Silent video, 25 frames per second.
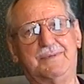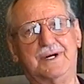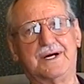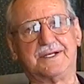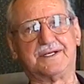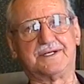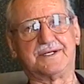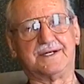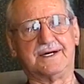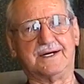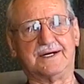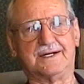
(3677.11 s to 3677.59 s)

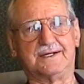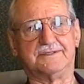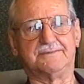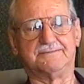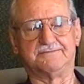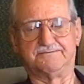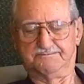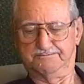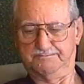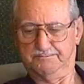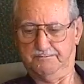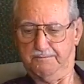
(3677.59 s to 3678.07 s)
but uh,
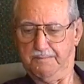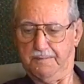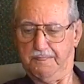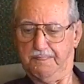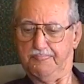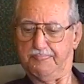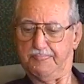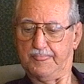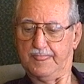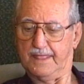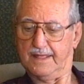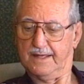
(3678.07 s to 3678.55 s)

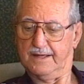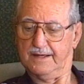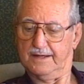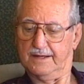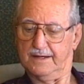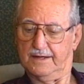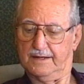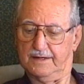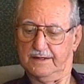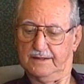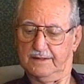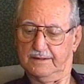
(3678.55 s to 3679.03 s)

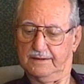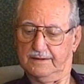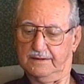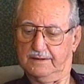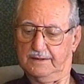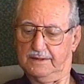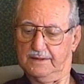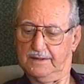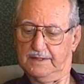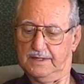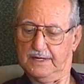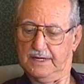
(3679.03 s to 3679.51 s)
uh,
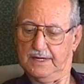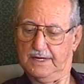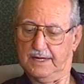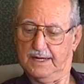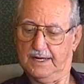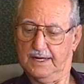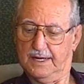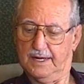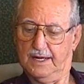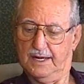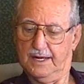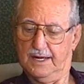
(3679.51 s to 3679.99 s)

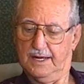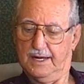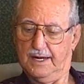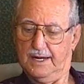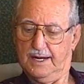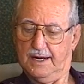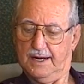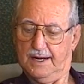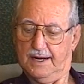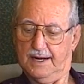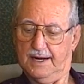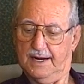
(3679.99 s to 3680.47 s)

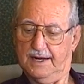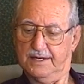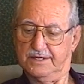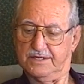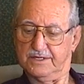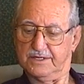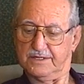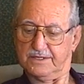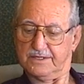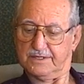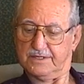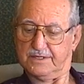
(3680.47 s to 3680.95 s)
I
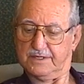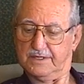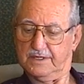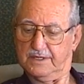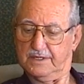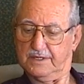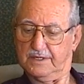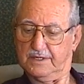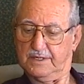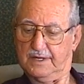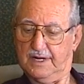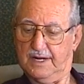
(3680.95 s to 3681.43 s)
just,
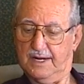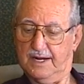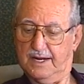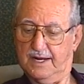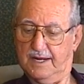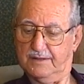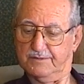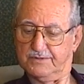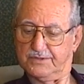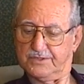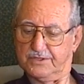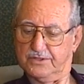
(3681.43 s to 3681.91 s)

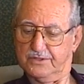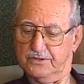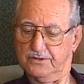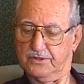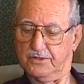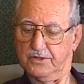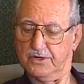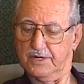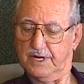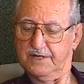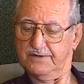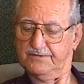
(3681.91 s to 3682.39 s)
I am so
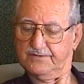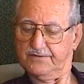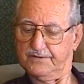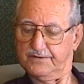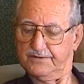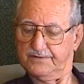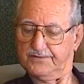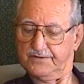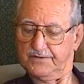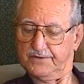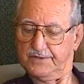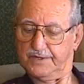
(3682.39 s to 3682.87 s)

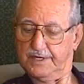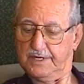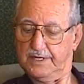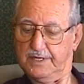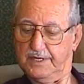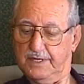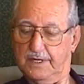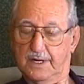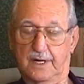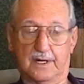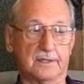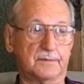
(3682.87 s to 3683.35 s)
grateful for
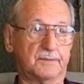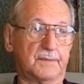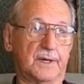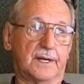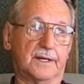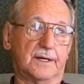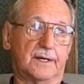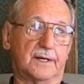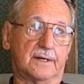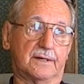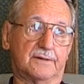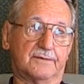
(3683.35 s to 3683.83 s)
the young
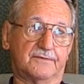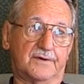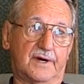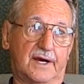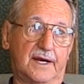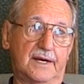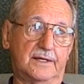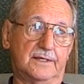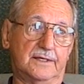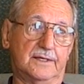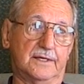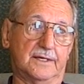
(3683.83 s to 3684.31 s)
men who are
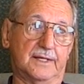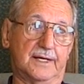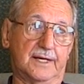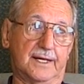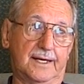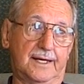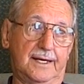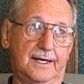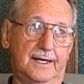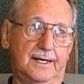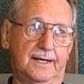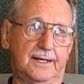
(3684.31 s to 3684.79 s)
fighting
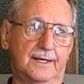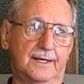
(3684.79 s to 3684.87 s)
today.